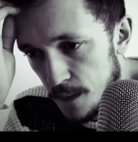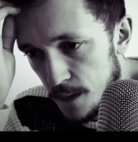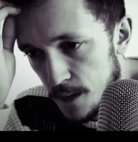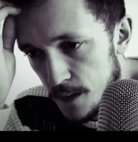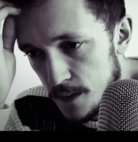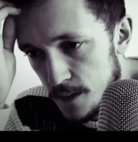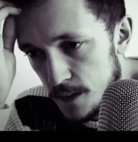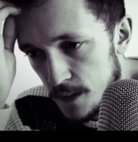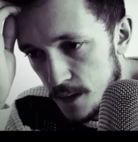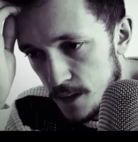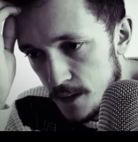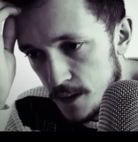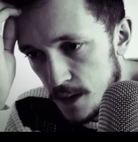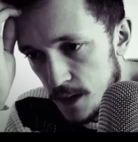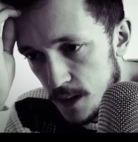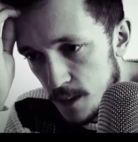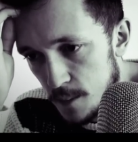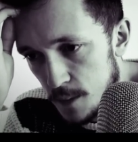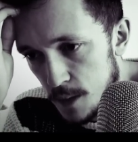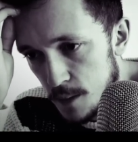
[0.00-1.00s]
it's
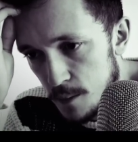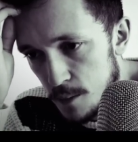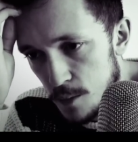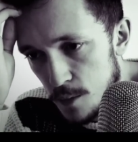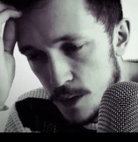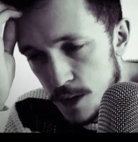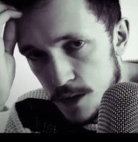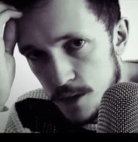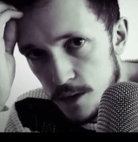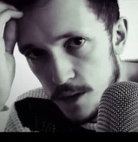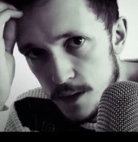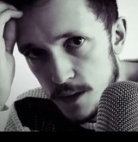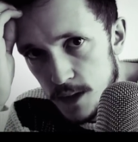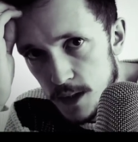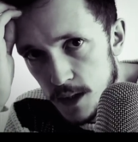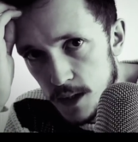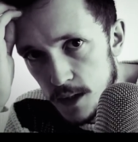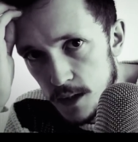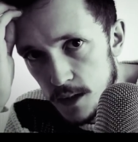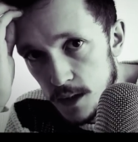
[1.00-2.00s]
getting people
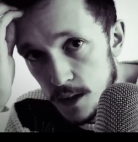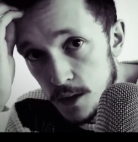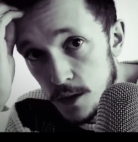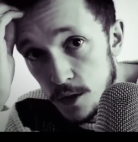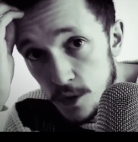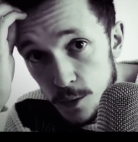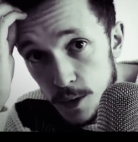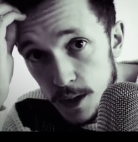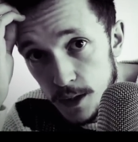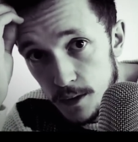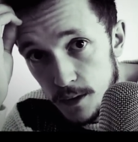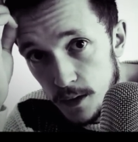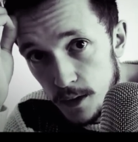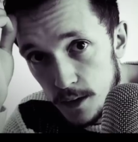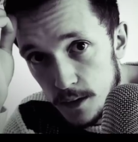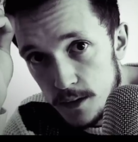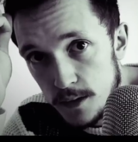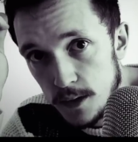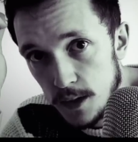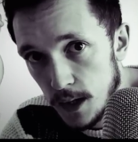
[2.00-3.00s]
interested in doing
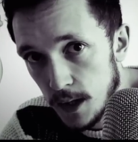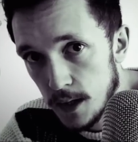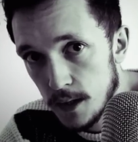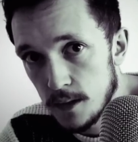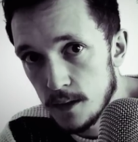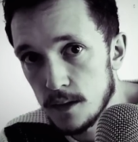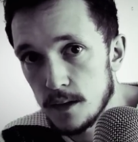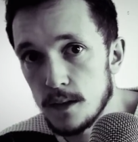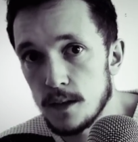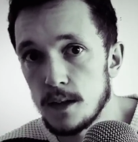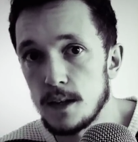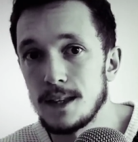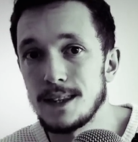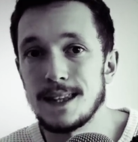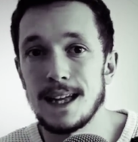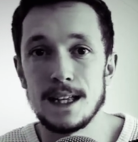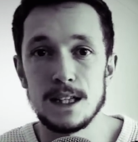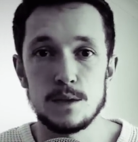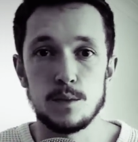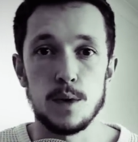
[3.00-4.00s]
things. And
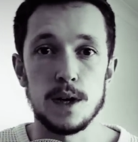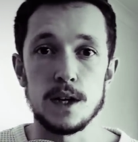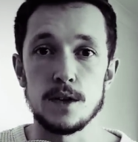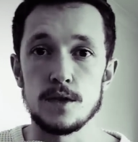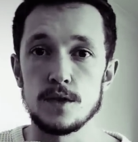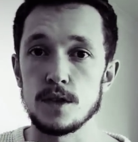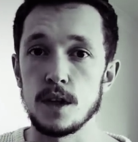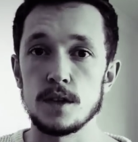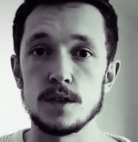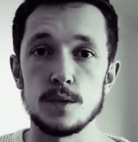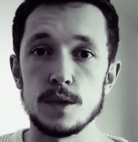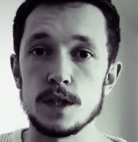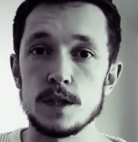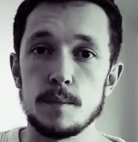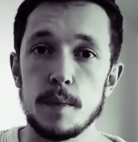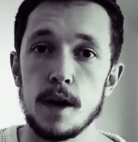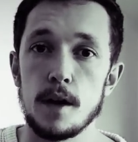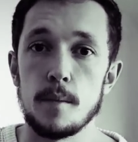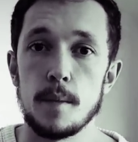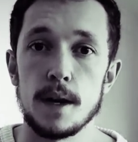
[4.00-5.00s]
that's when you start to
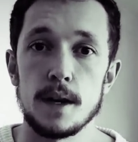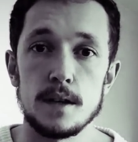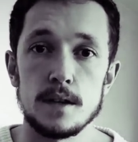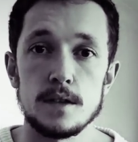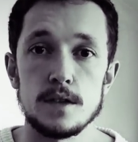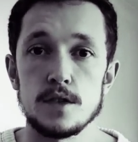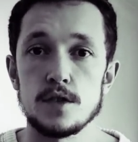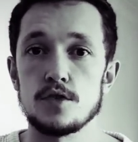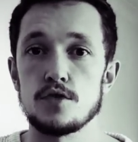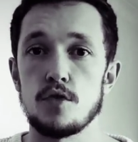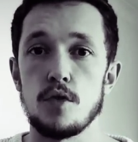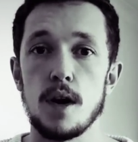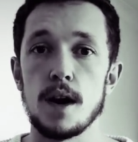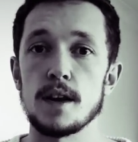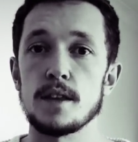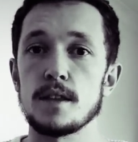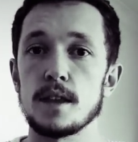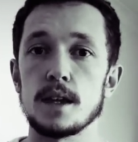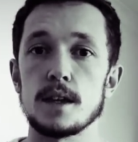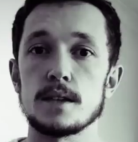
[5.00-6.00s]
experiment and just try
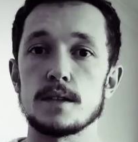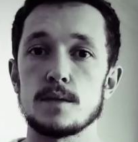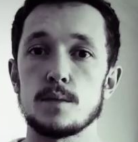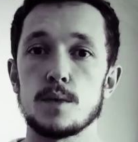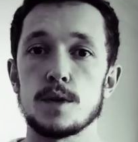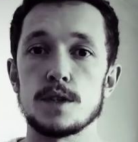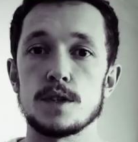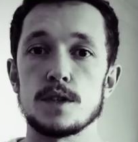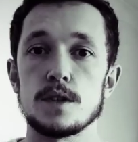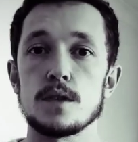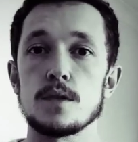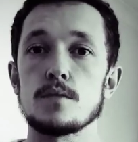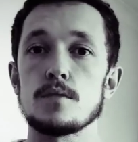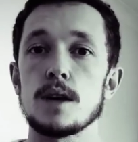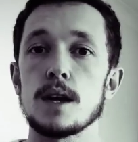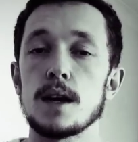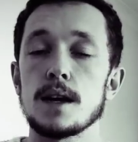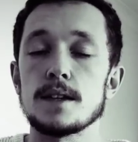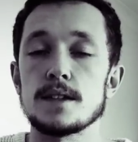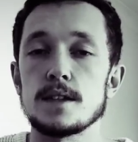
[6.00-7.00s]
things. Once you
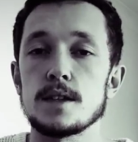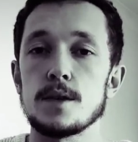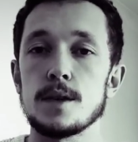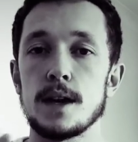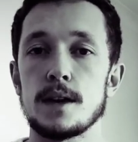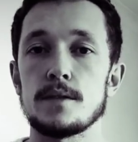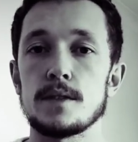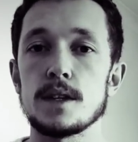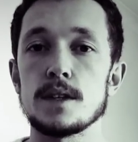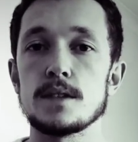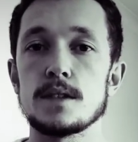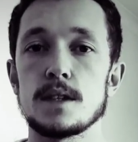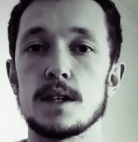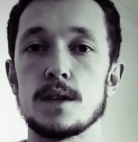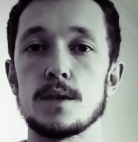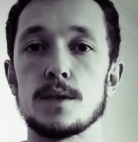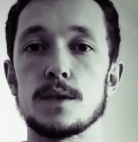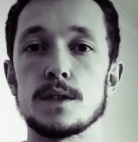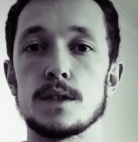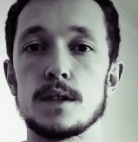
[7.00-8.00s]
realize that you have these
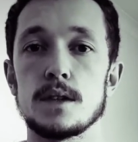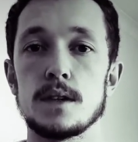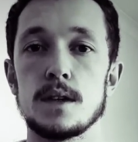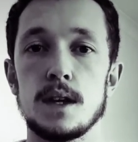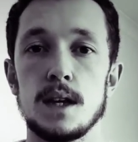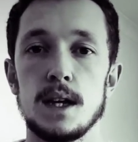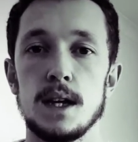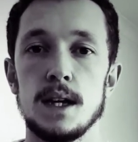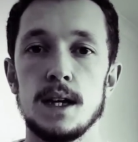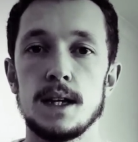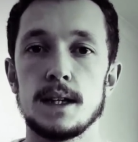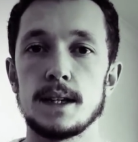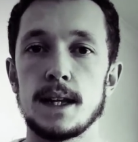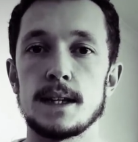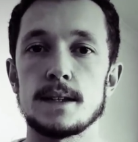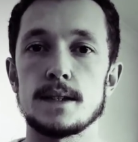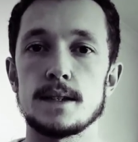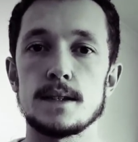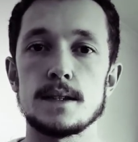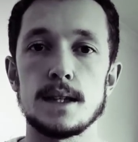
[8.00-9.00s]
skills and
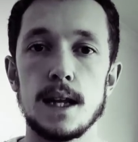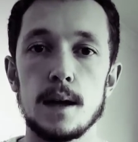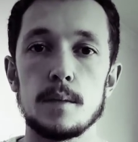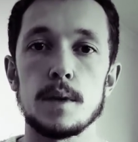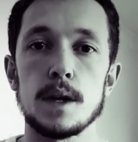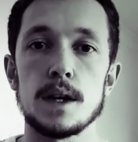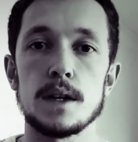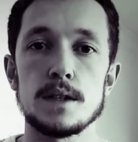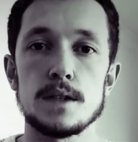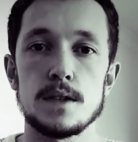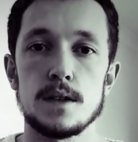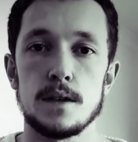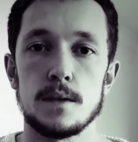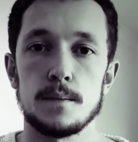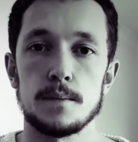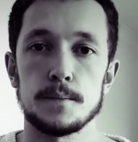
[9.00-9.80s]
that's established,